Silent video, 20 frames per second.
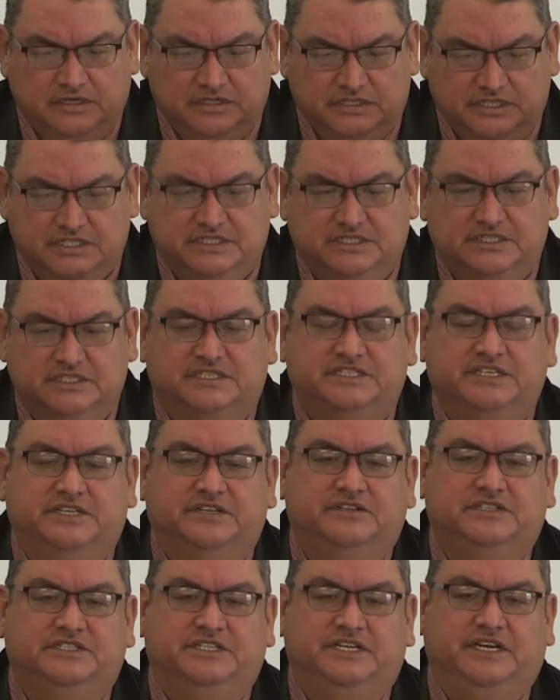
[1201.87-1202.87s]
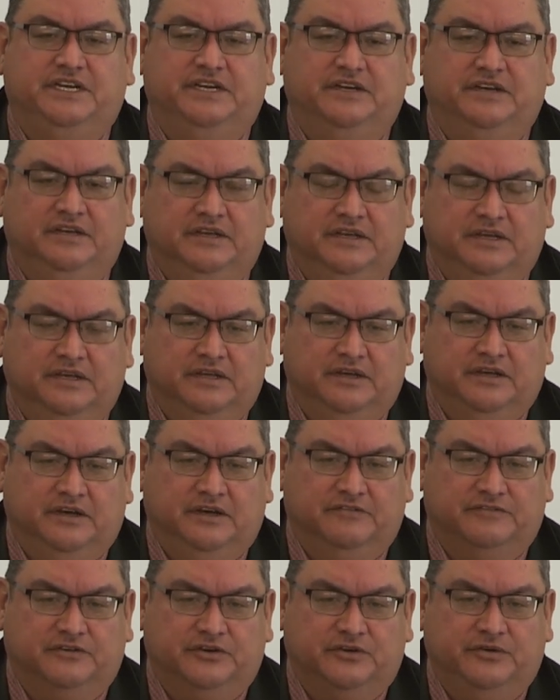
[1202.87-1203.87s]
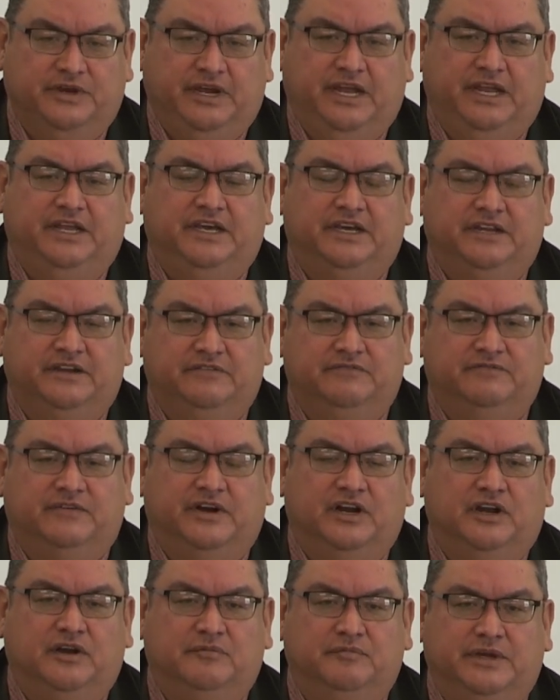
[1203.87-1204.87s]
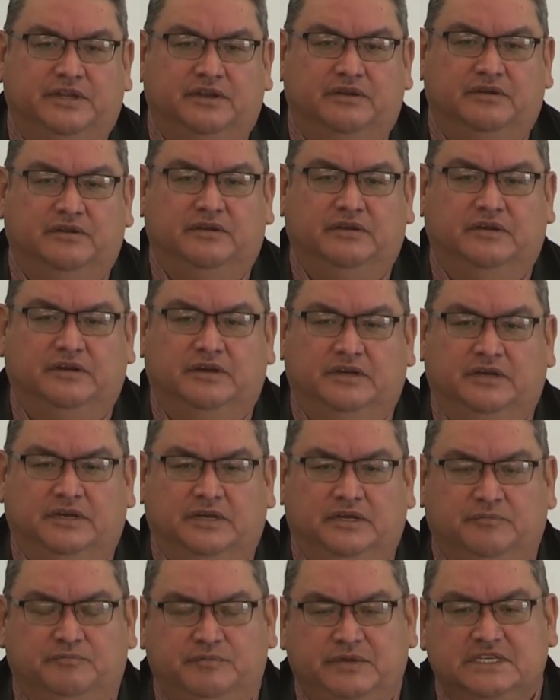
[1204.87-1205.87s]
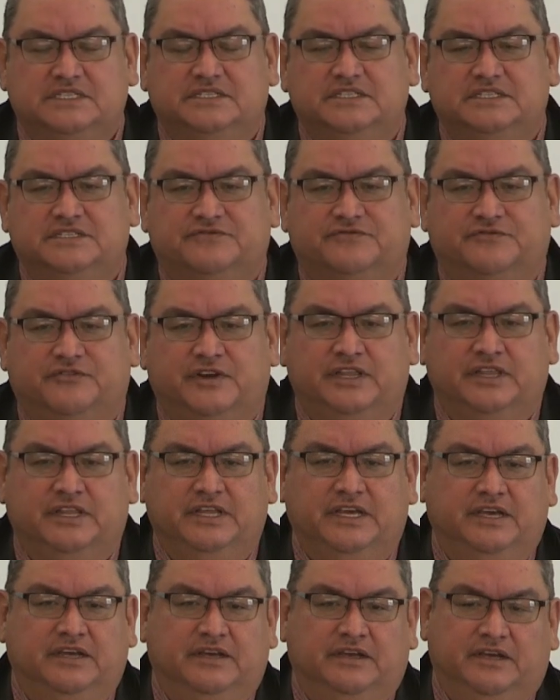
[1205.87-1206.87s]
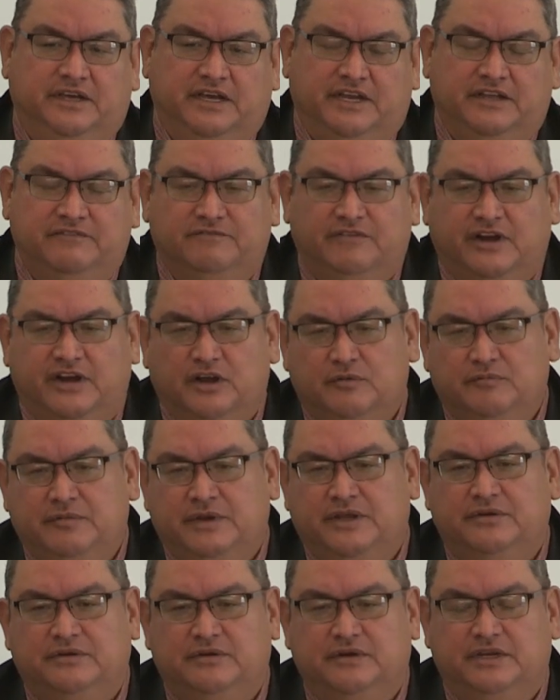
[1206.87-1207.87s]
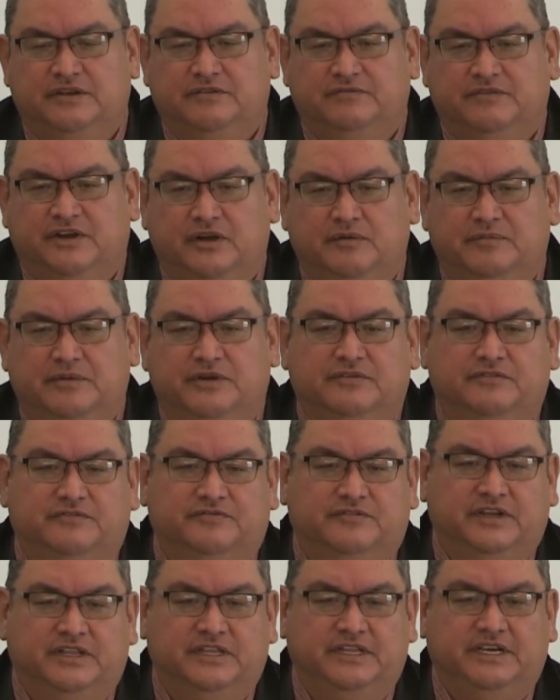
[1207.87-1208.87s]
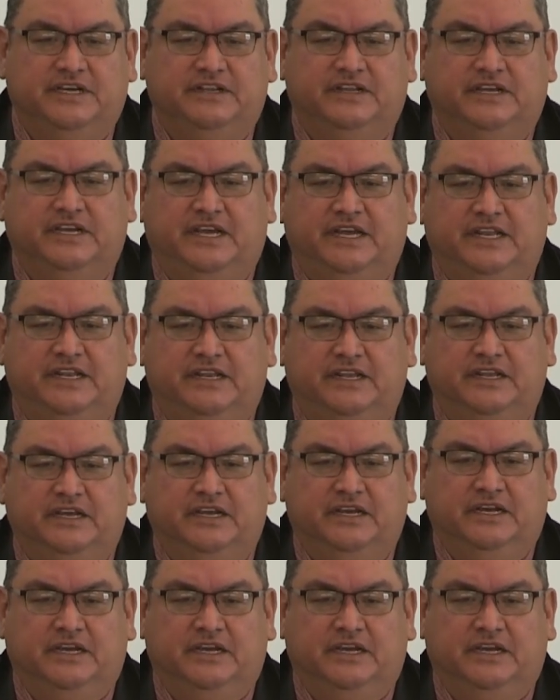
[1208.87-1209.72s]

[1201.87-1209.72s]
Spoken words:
just the synergy of creating an environment, business friendly, environmental friendly, and,